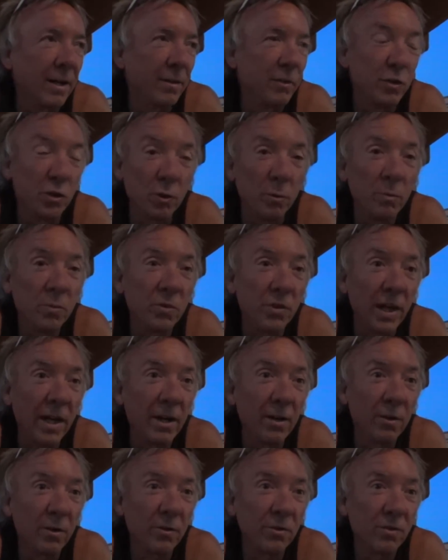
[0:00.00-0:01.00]

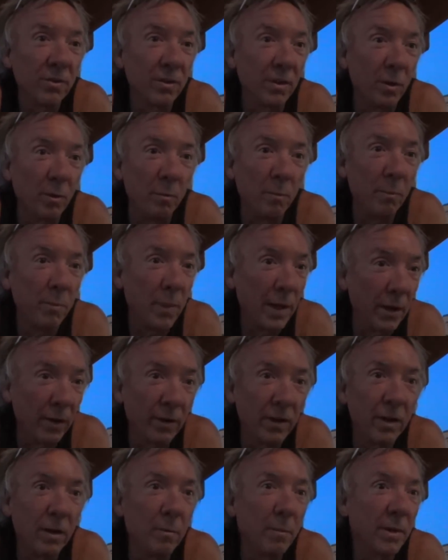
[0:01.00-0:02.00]
doomsdayers. They're
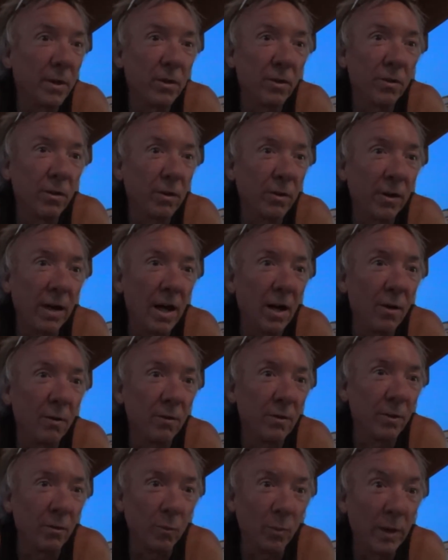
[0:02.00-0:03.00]
burying them under the
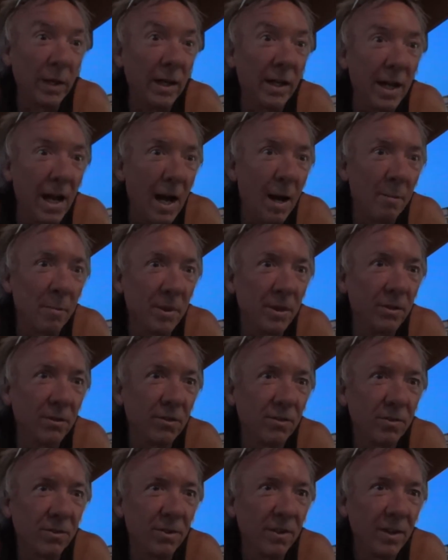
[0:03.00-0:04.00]
ground, and when it
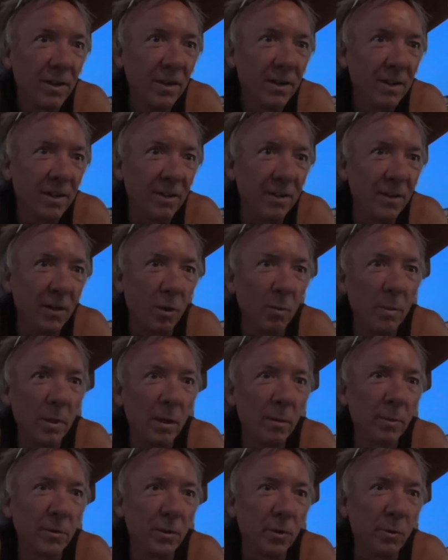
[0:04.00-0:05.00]
happens, they'll be
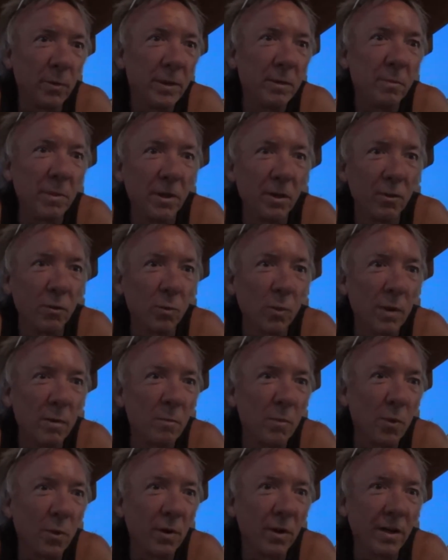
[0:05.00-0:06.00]
able to rebuild
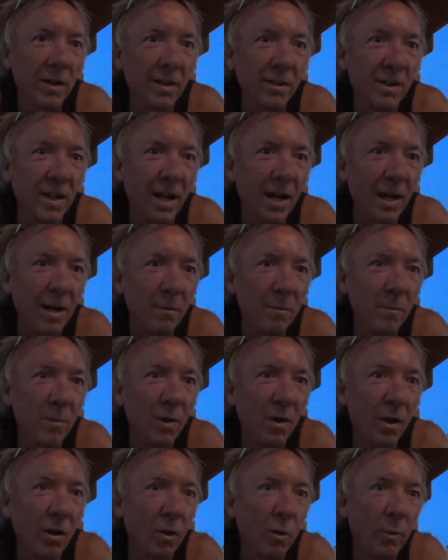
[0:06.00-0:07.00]
one board at a time,
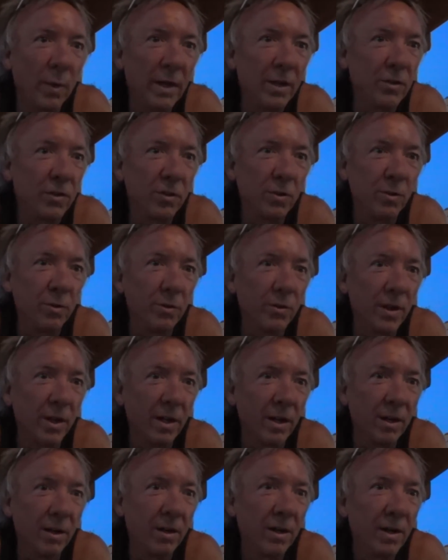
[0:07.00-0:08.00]
all the way to
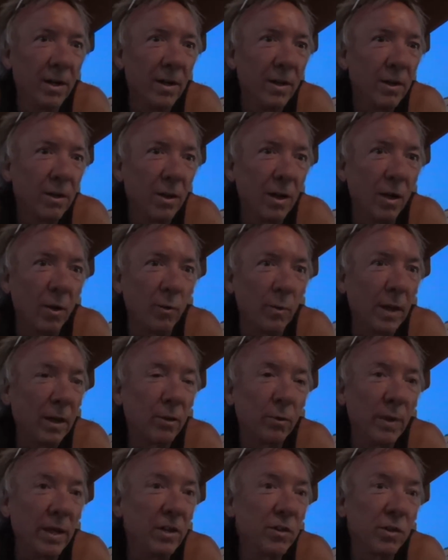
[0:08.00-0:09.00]
the
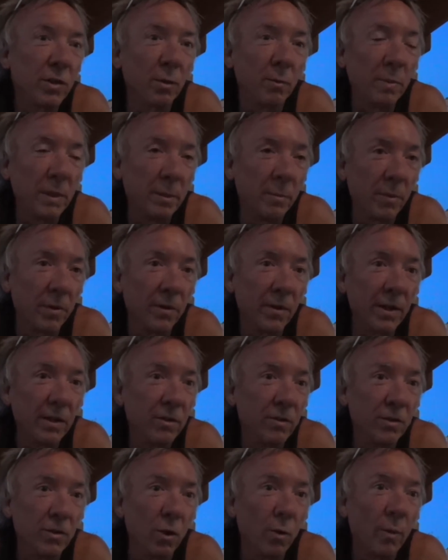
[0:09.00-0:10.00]
recreational people that
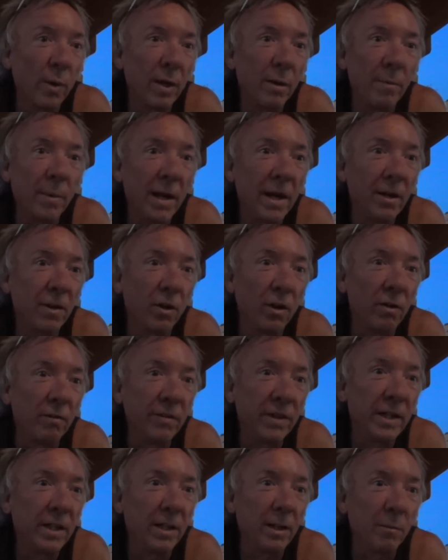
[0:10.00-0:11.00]
don't want to buy an RV
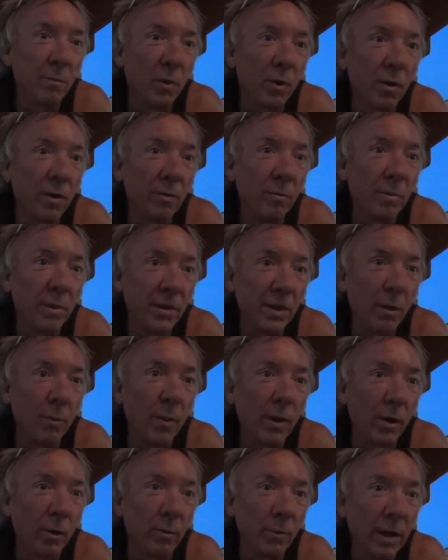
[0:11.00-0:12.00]
anymore, but they
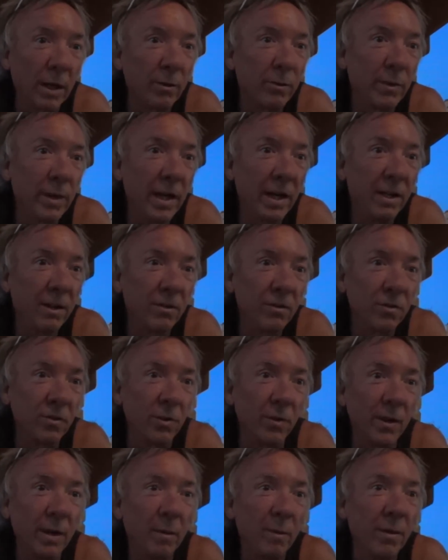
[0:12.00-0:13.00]
want to recreate,
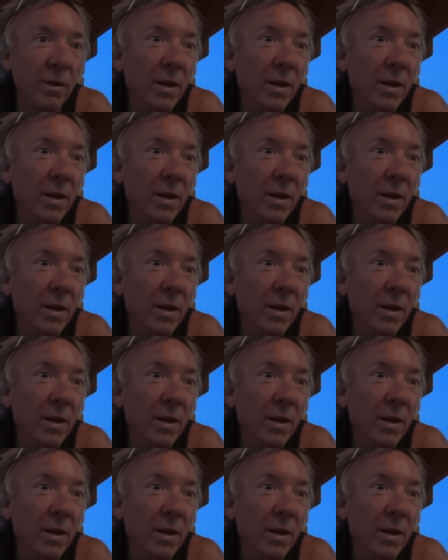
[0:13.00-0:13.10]
so they